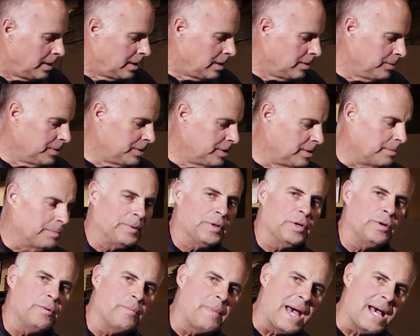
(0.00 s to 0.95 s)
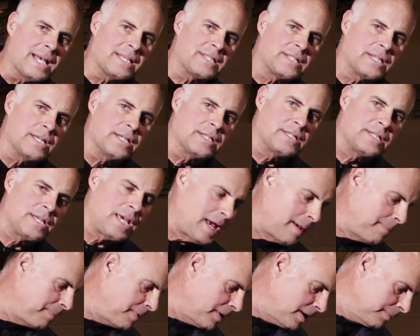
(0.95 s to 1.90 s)
Now with the blue masking
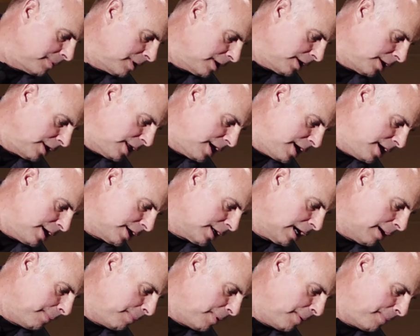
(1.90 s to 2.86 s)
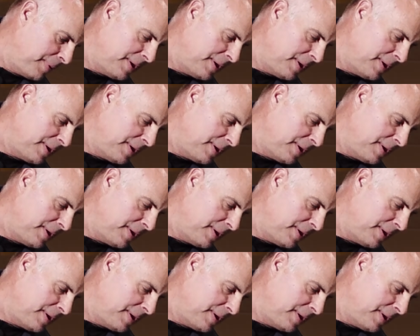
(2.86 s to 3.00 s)
tape, I'm going to lay a couple